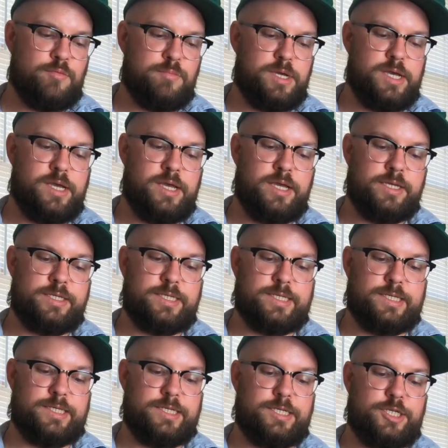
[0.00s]
but
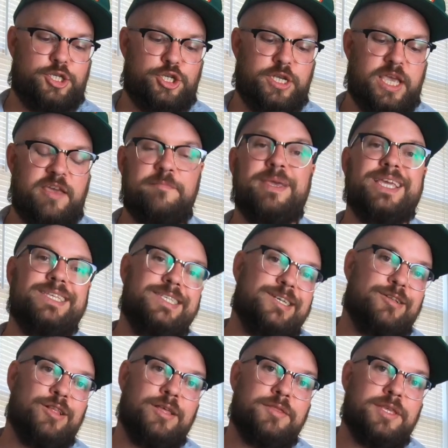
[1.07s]
she gave me a
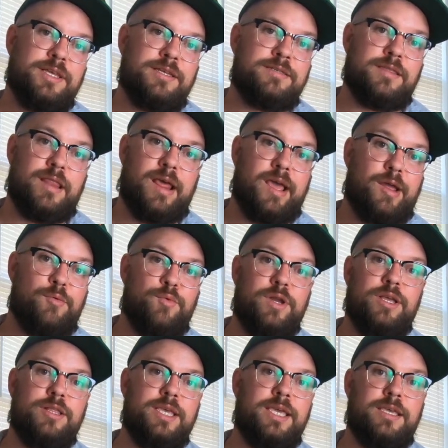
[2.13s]
deal on this that I
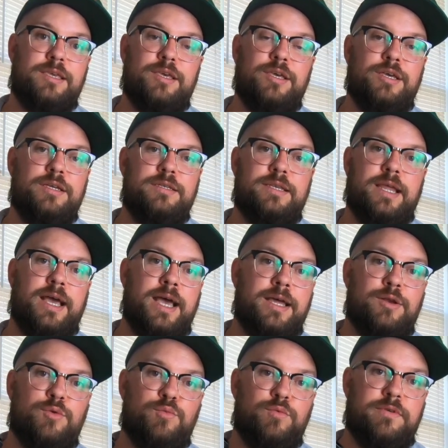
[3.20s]
really could not
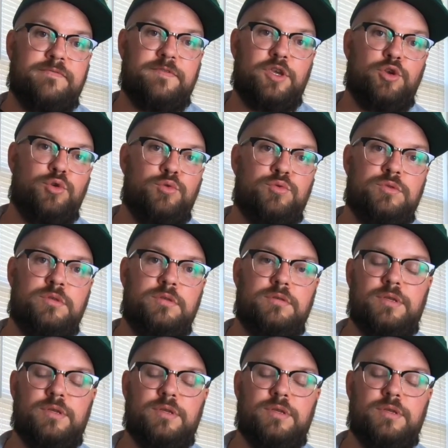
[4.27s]
refuse.